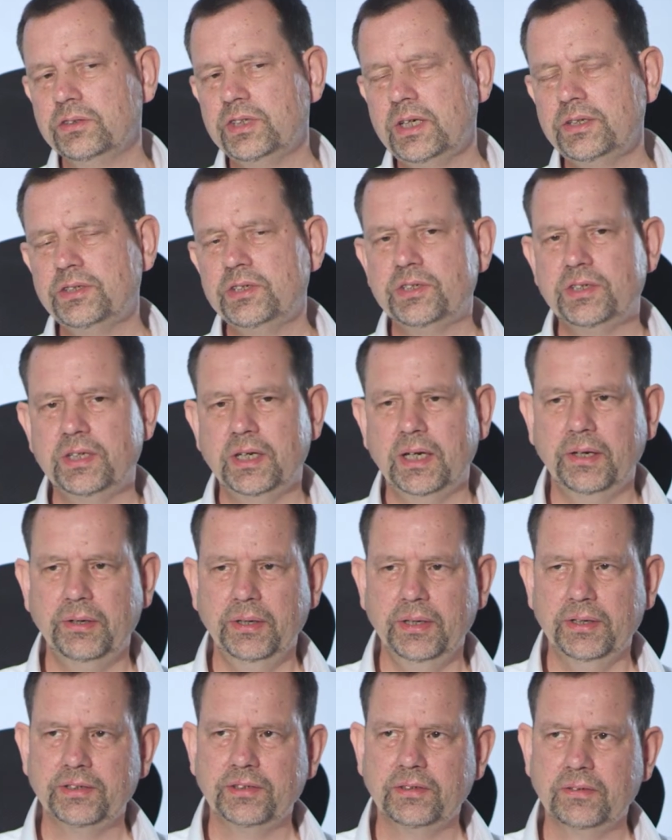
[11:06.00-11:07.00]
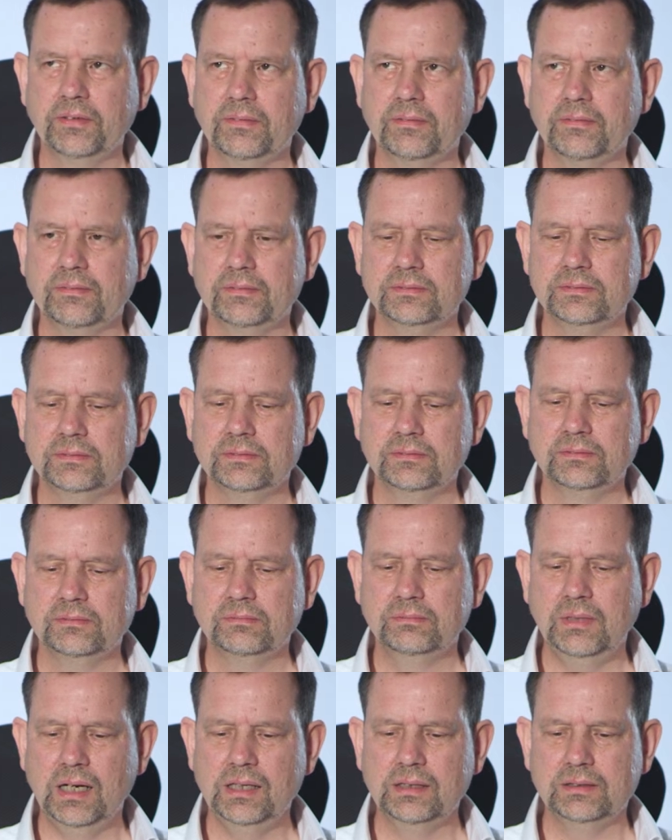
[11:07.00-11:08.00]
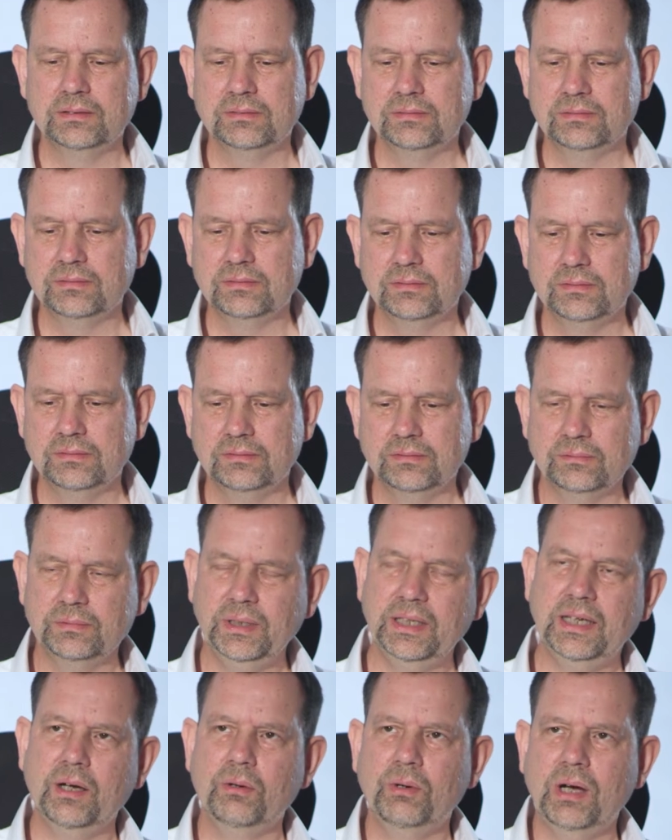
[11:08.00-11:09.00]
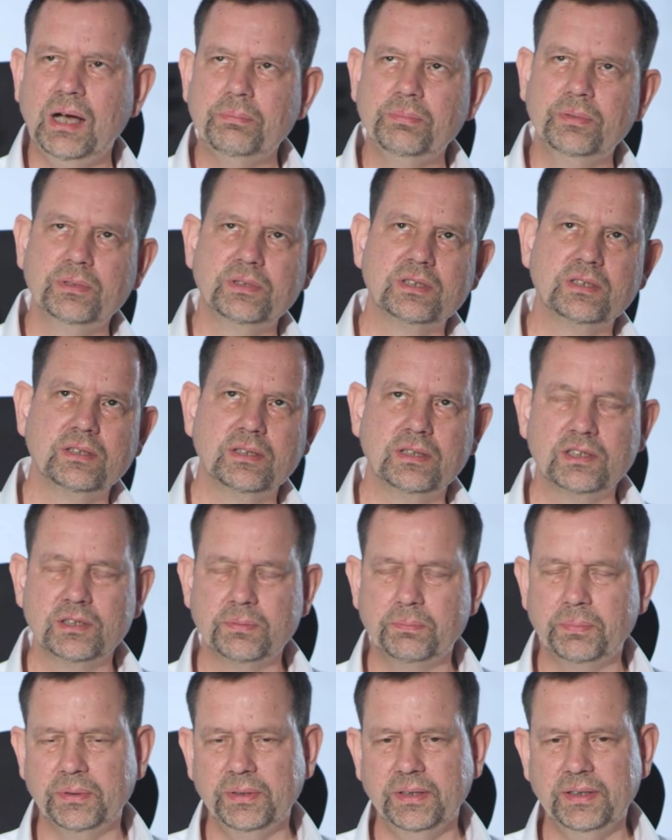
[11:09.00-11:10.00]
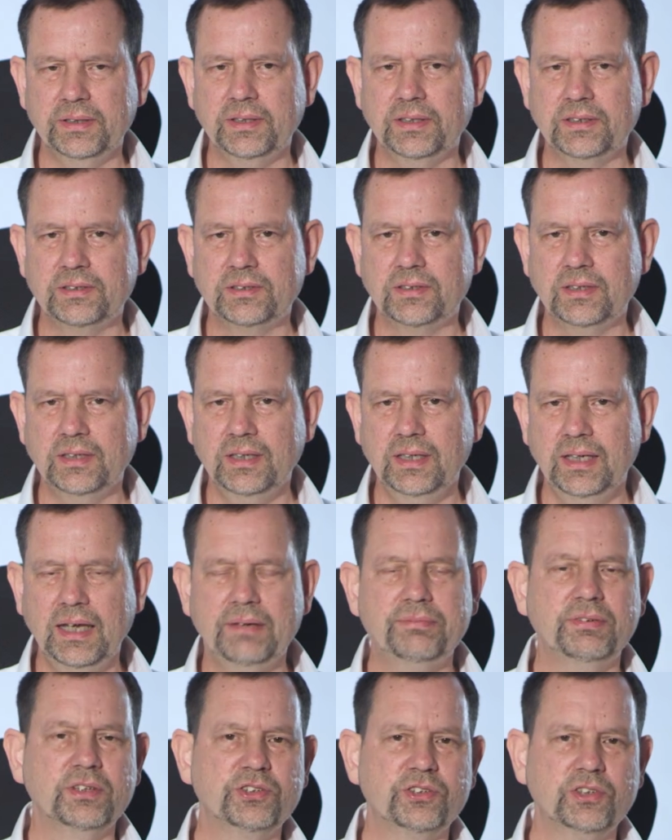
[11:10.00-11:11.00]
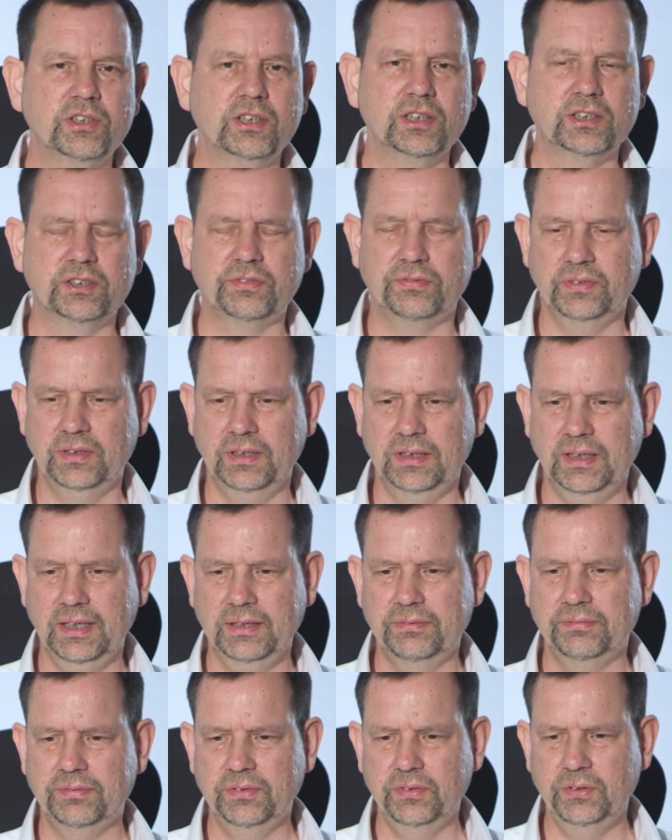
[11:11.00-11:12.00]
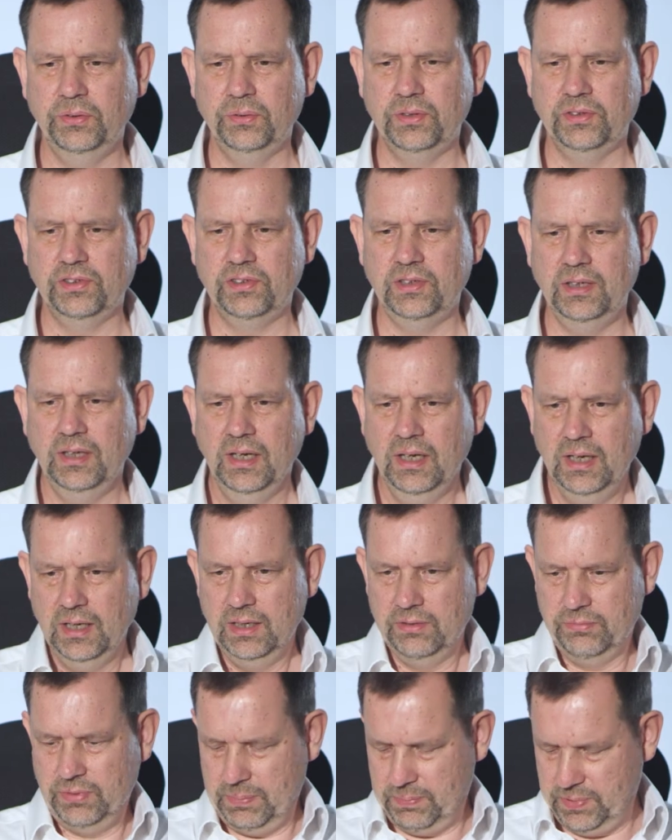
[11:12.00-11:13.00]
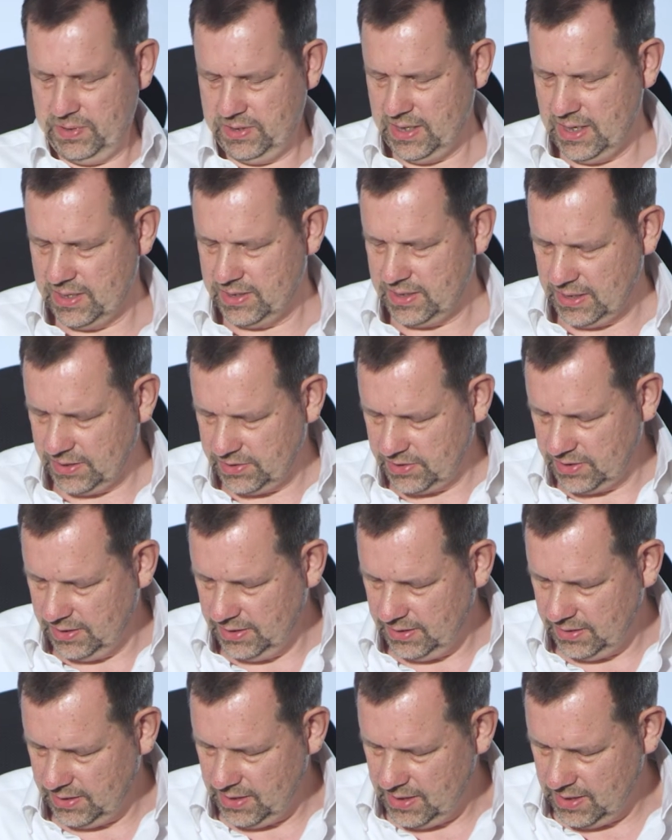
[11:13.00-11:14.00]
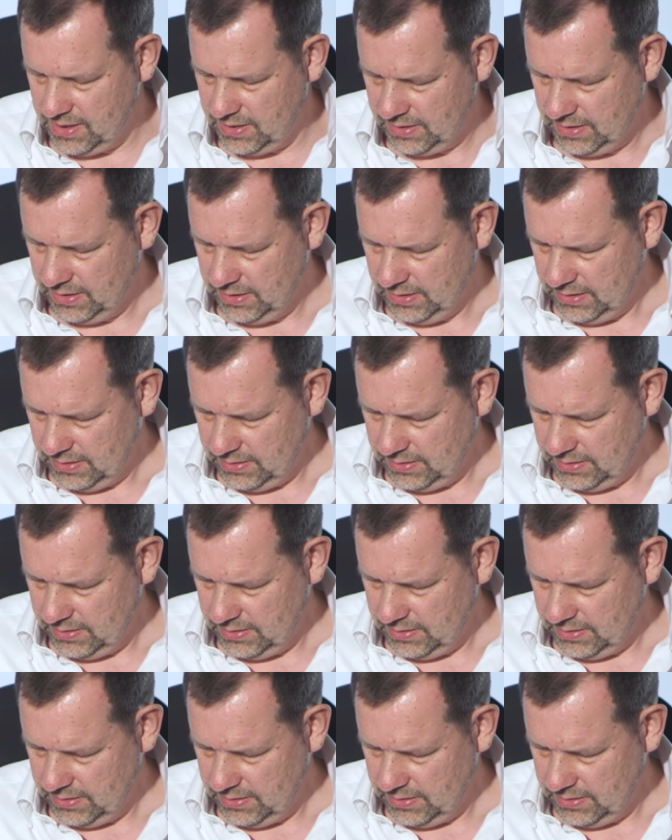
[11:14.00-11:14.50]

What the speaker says: Sagittarius. Well, we go upward to the spirit. It's the ever search for life, and you can see it represents actually the